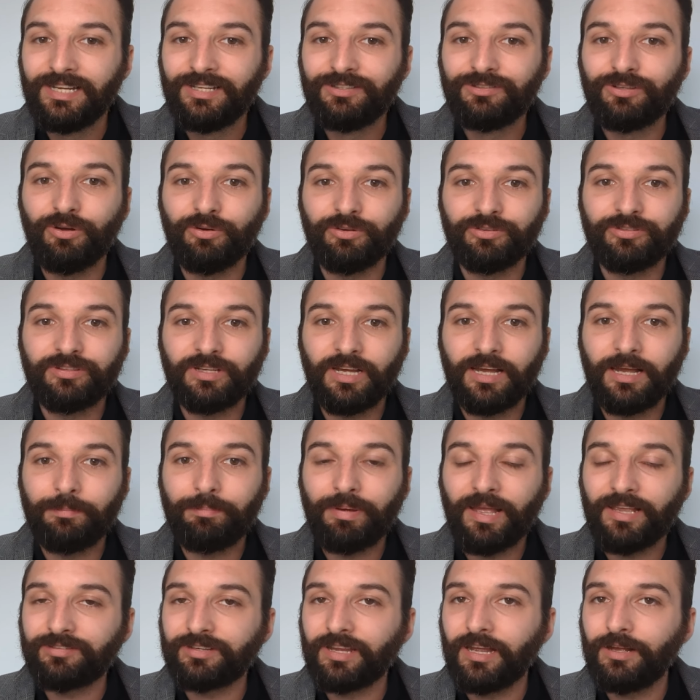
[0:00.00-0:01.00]
So
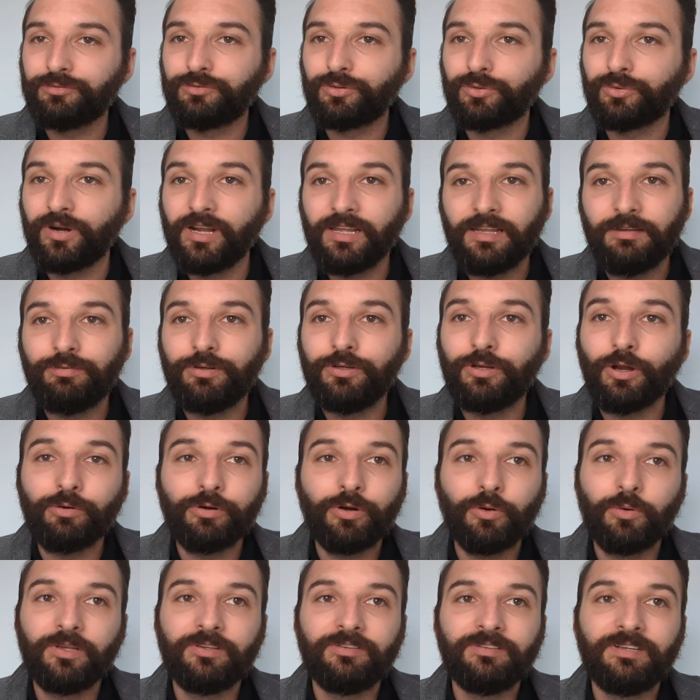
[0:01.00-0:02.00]
Pascal Touré, if you don't
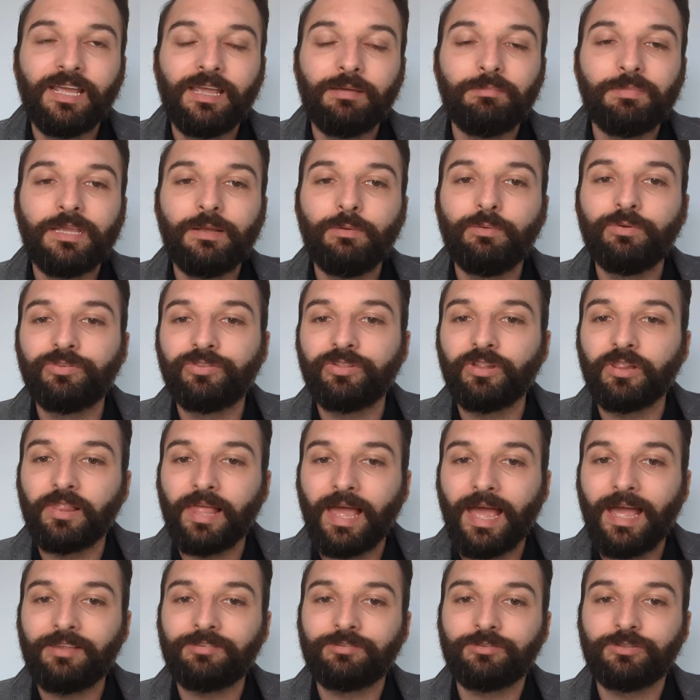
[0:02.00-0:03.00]
know his name, he was the
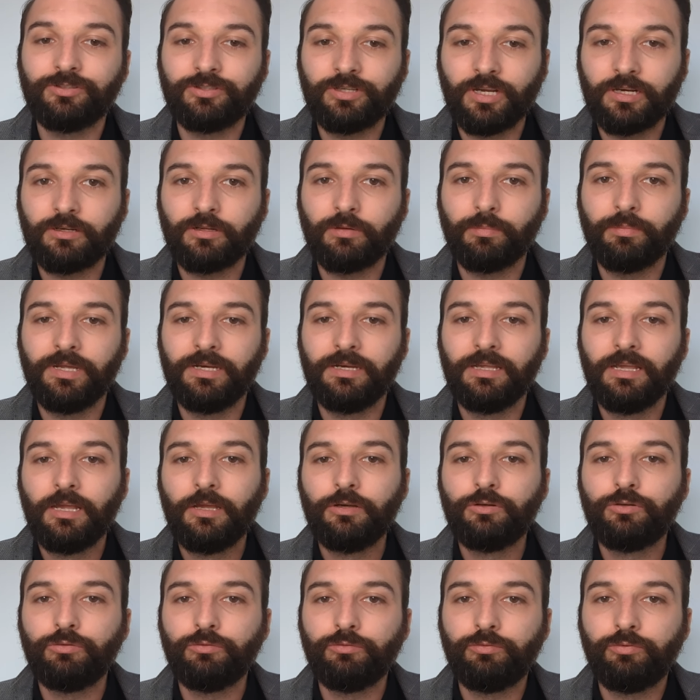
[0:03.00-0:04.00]
last gentleman
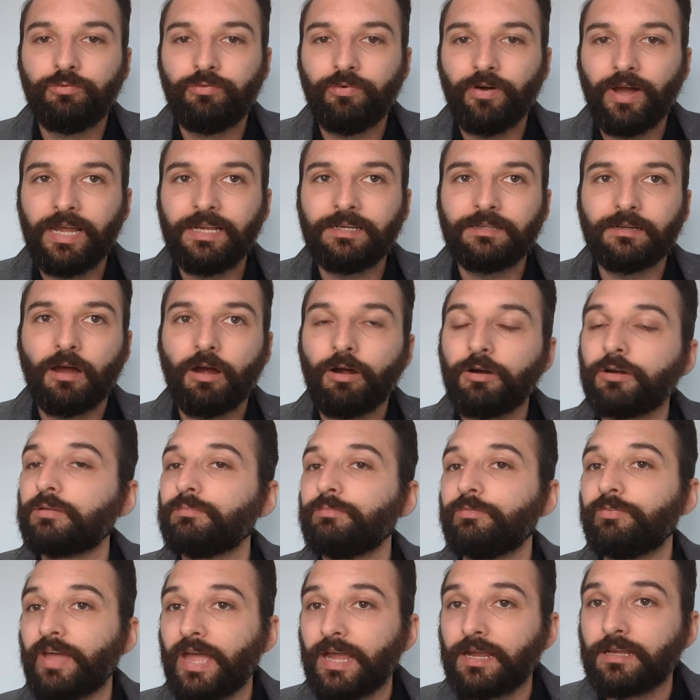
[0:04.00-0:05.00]
to fight
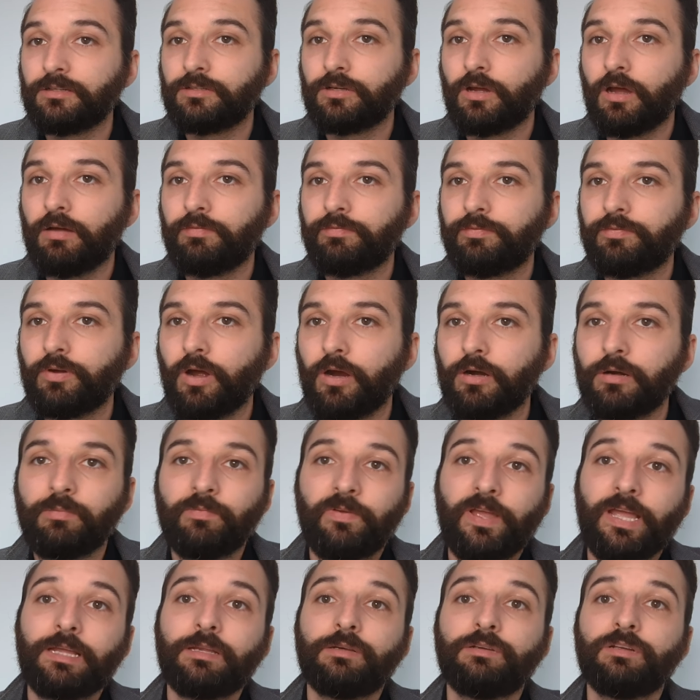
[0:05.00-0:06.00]
Artem Vakhatov. Artem
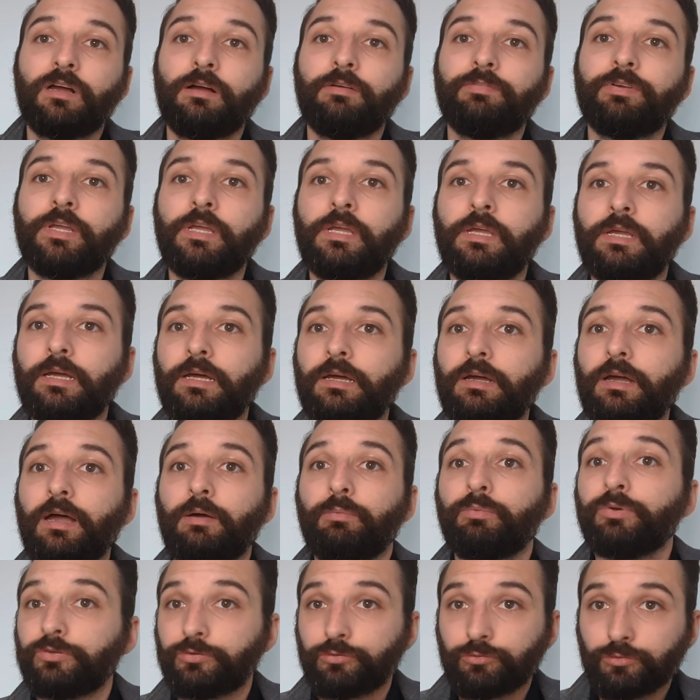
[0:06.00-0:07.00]
Vakhatov
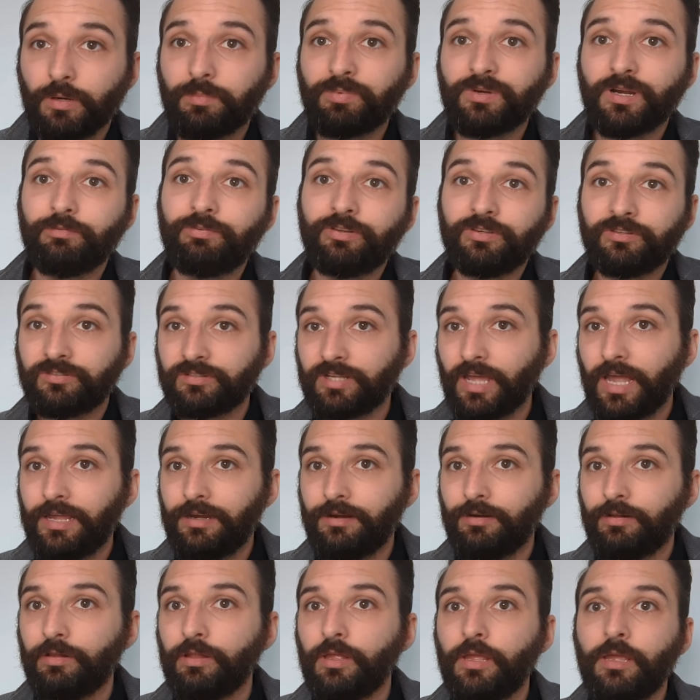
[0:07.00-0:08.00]
was stripped of his
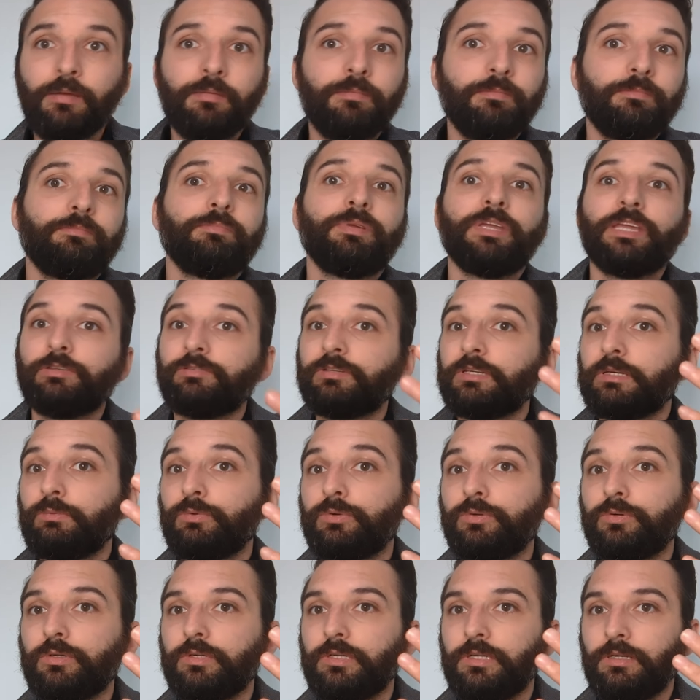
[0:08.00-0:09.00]
title because he
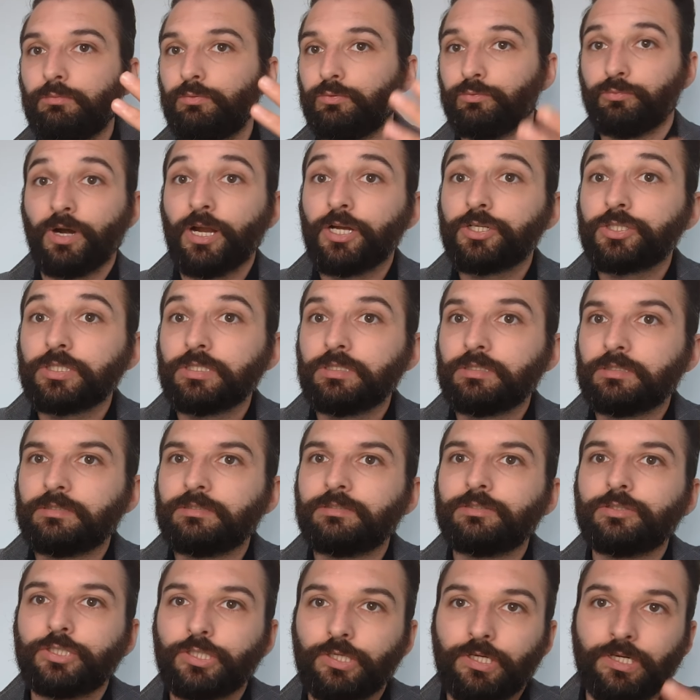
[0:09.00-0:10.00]
was Russian
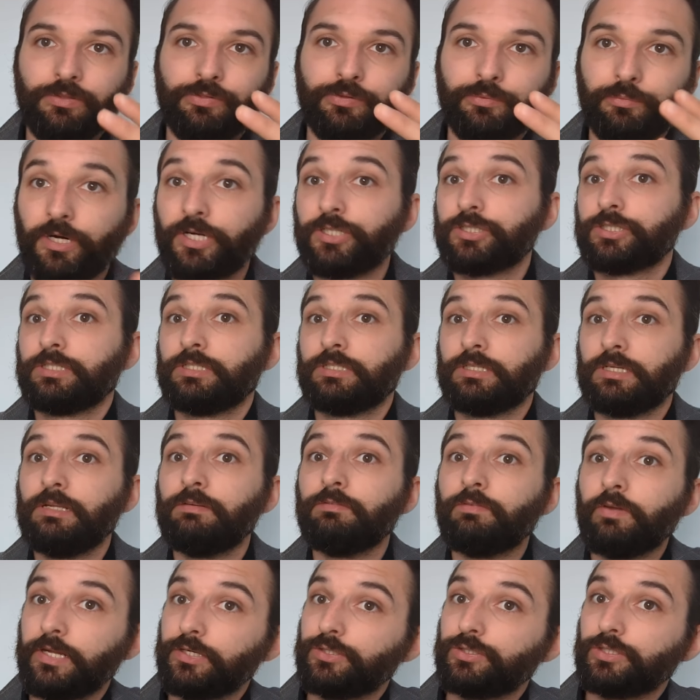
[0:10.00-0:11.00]
during the Russian
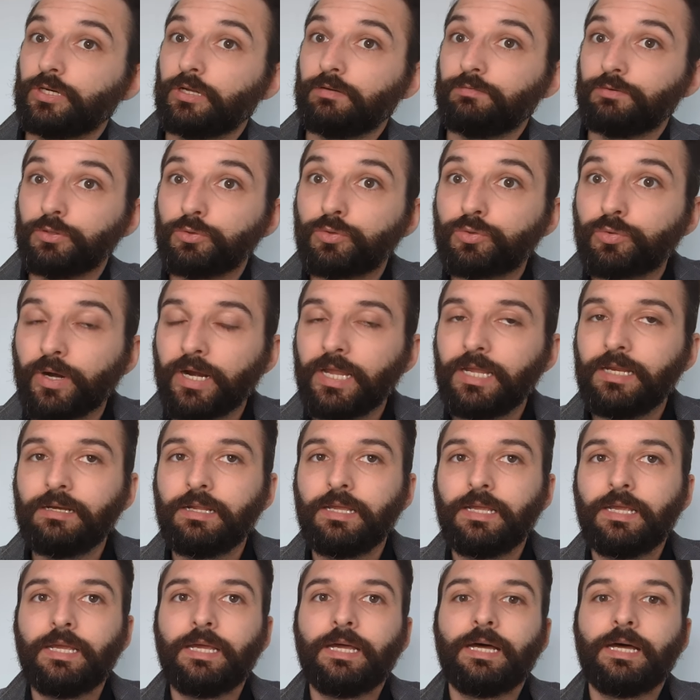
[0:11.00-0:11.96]
invasion of Ukraine.